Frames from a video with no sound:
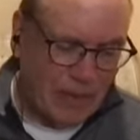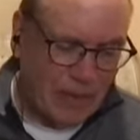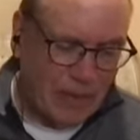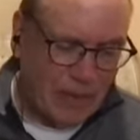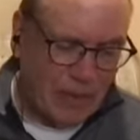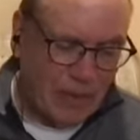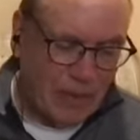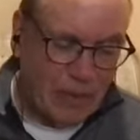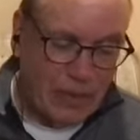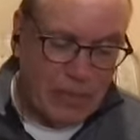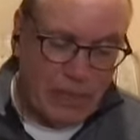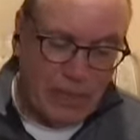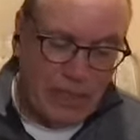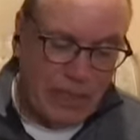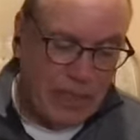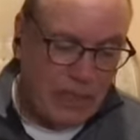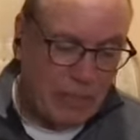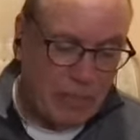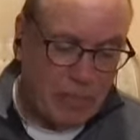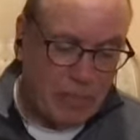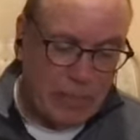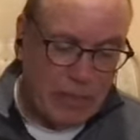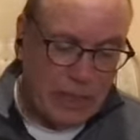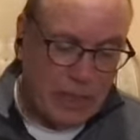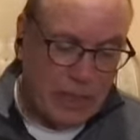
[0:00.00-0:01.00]
When the
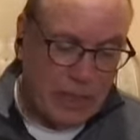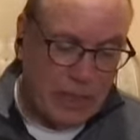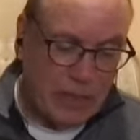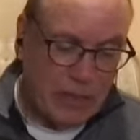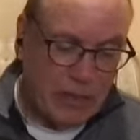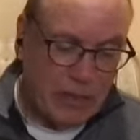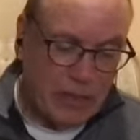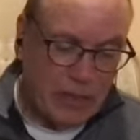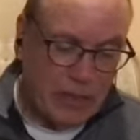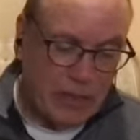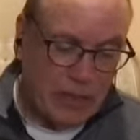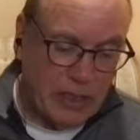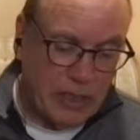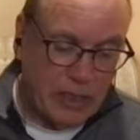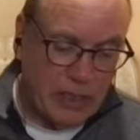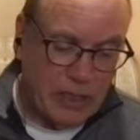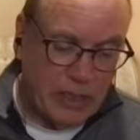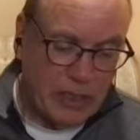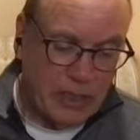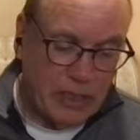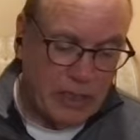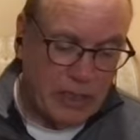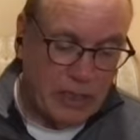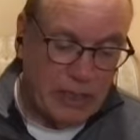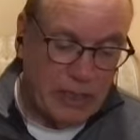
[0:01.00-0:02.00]
deep meaning of things
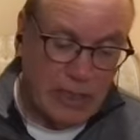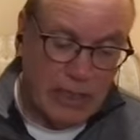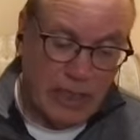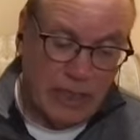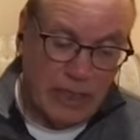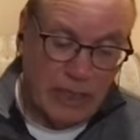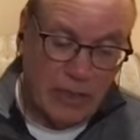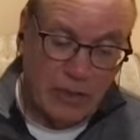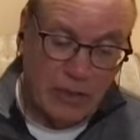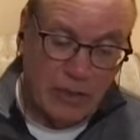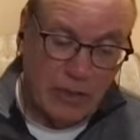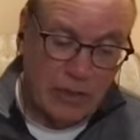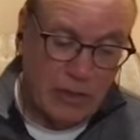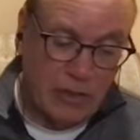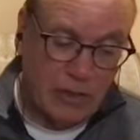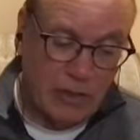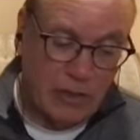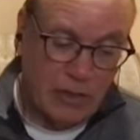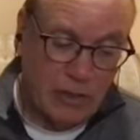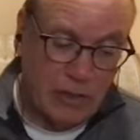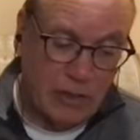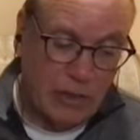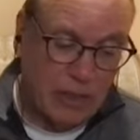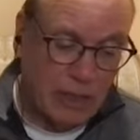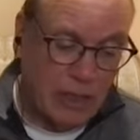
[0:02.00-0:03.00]
is not
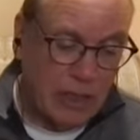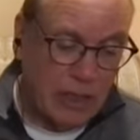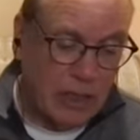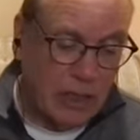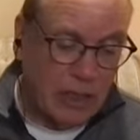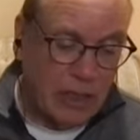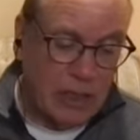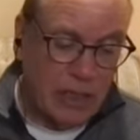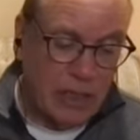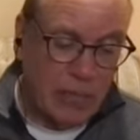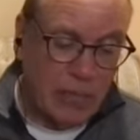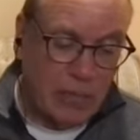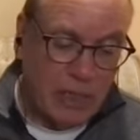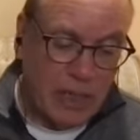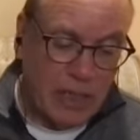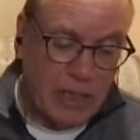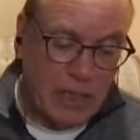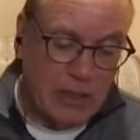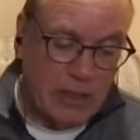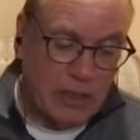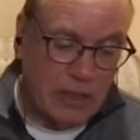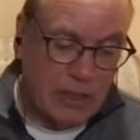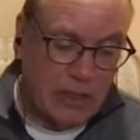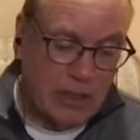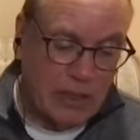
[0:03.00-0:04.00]
understood, the
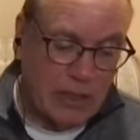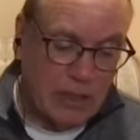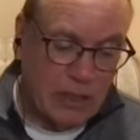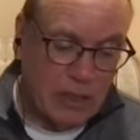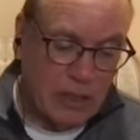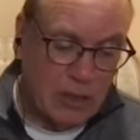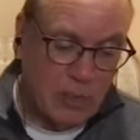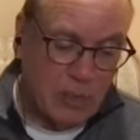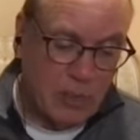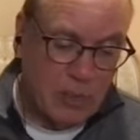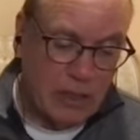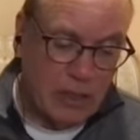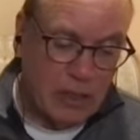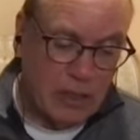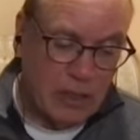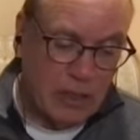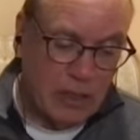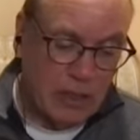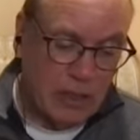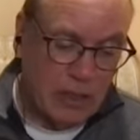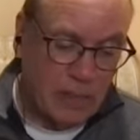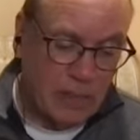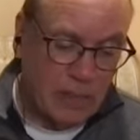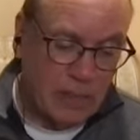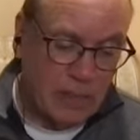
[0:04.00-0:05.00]
mind's essential
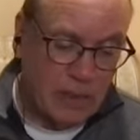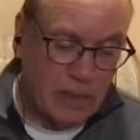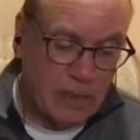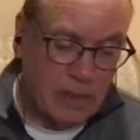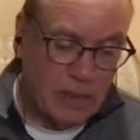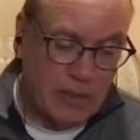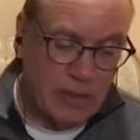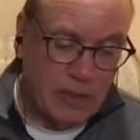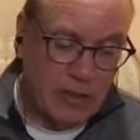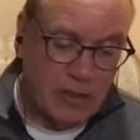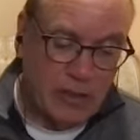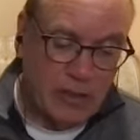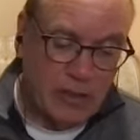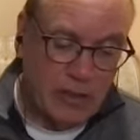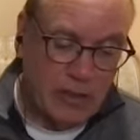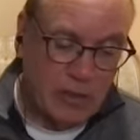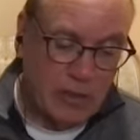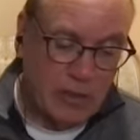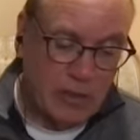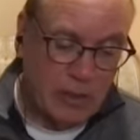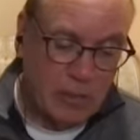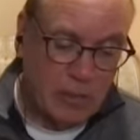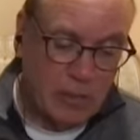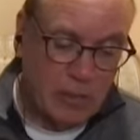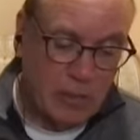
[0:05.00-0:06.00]
peace is
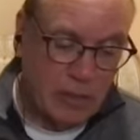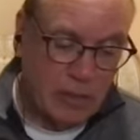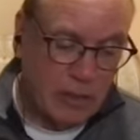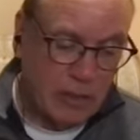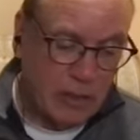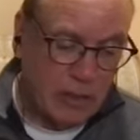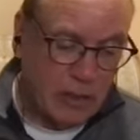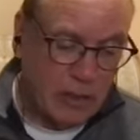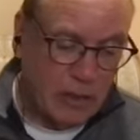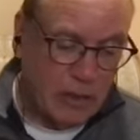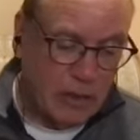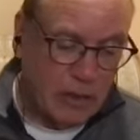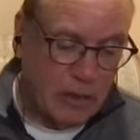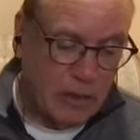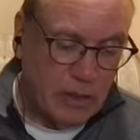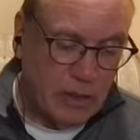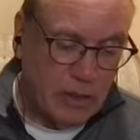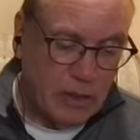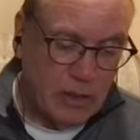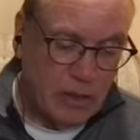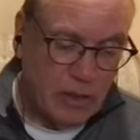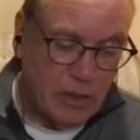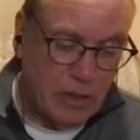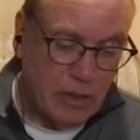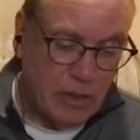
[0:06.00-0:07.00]
disturbed
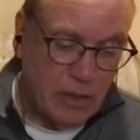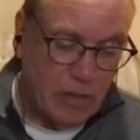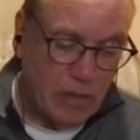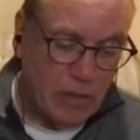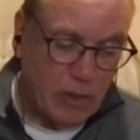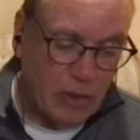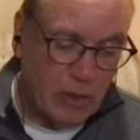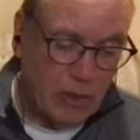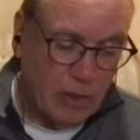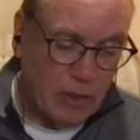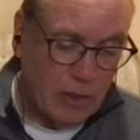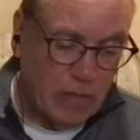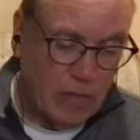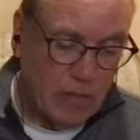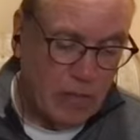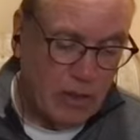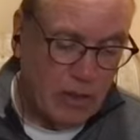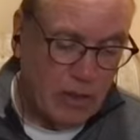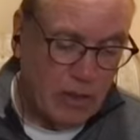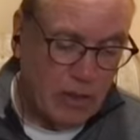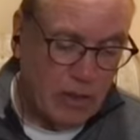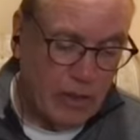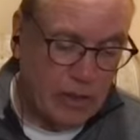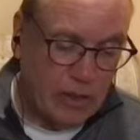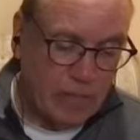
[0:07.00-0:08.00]
to no
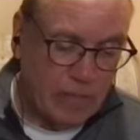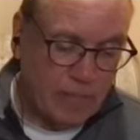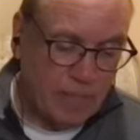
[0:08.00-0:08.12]
avail.